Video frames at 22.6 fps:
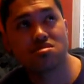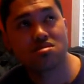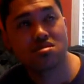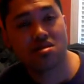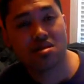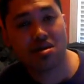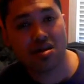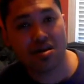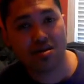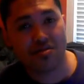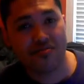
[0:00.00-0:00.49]

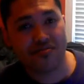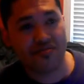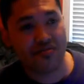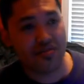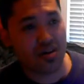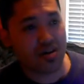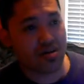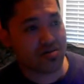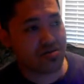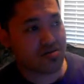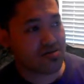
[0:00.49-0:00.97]
King of
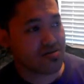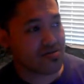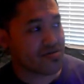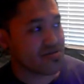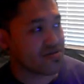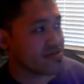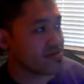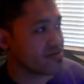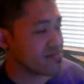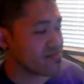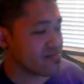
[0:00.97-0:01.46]

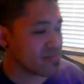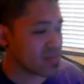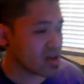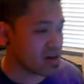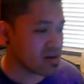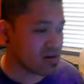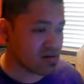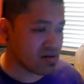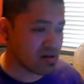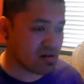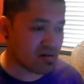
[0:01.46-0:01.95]
Fighters,
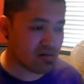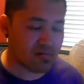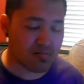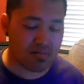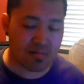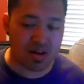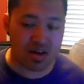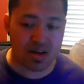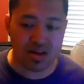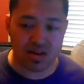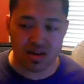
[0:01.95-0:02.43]
I don't know.
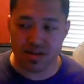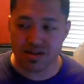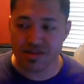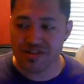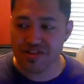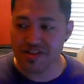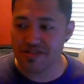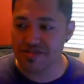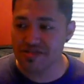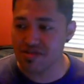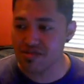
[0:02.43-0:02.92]

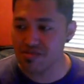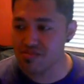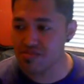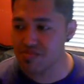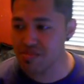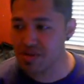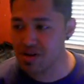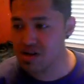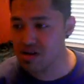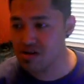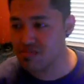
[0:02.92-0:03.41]
It's just gonna
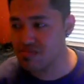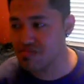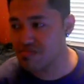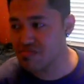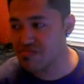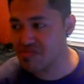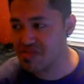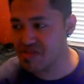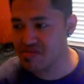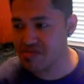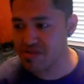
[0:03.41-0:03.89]

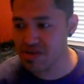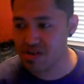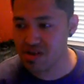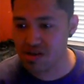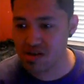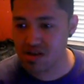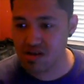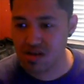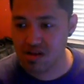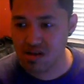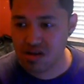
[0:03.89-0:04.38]
become
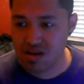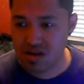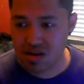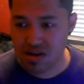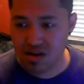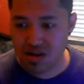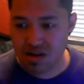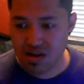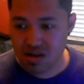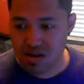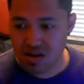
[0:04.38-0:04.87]
very
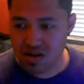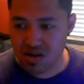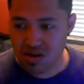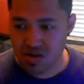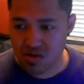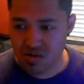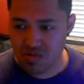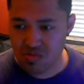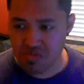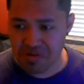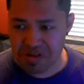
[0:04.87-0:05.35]

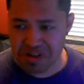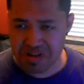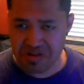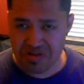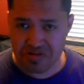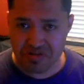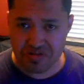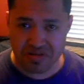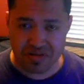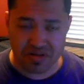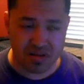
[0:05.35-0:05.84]

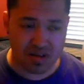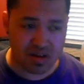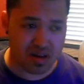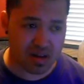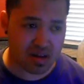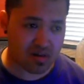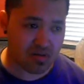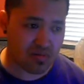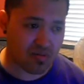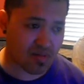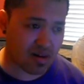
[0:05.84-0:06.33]
weird
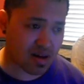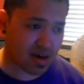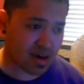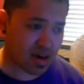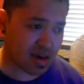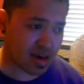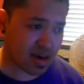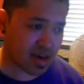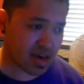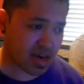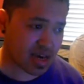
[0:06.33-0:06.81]
in a
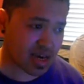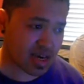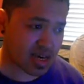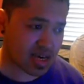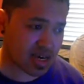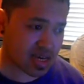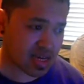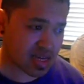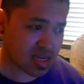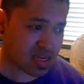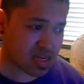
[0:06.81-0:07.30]
way.
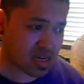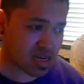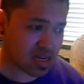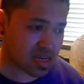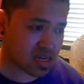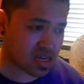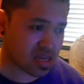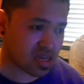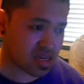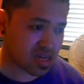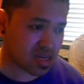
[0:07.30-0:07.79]
It's
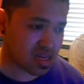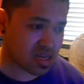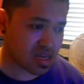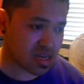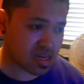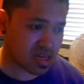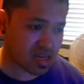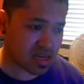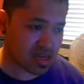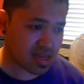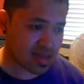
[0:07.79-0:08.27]

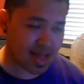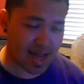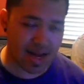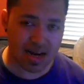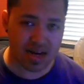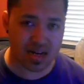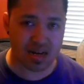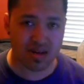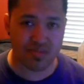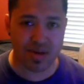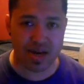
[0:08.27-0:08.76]
just
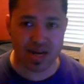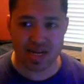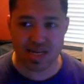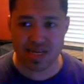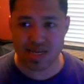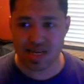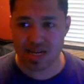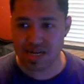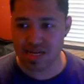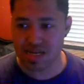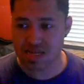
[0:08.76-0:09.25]
not gonna make
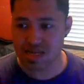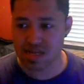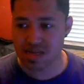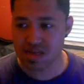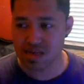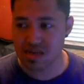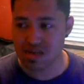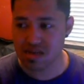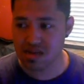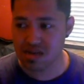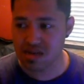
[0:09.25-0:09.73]

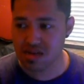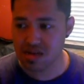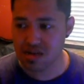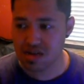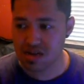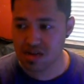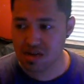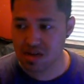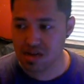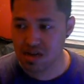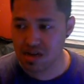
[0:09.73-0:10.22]
sense.
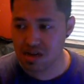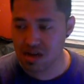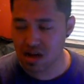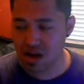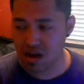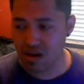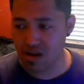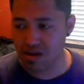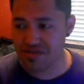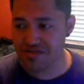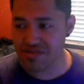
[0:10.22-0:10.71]

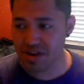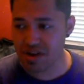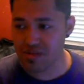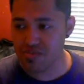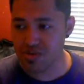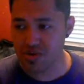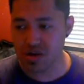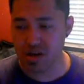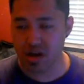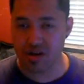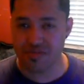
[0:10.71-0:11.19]
I'm not saying
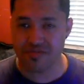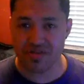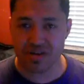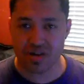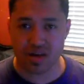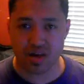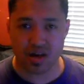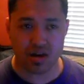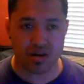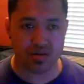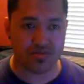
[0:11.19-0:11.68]
put every
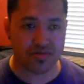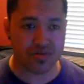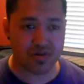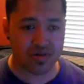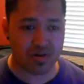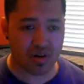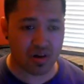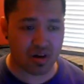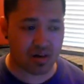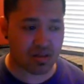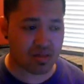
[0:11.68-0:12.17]

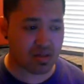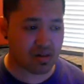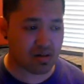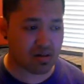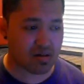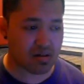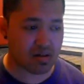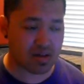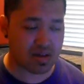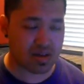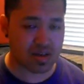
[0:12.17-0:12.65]
character on
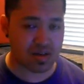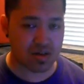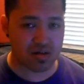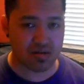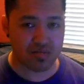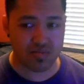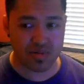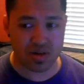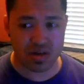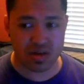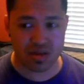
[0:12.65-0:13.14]
there because it's
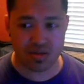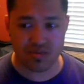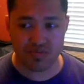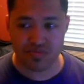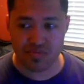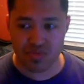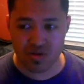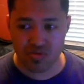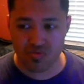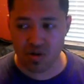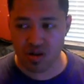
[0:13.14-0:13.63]
gonna be
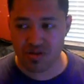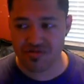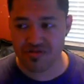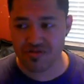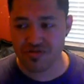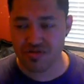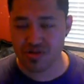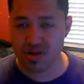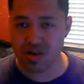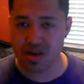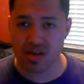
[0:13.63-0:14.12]
the
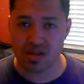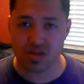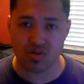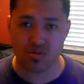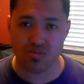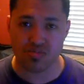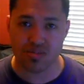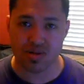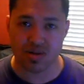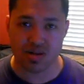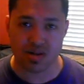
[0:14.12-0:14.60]
roster's gonna get
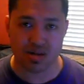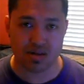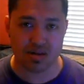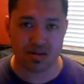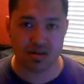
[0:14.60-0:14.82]
too big.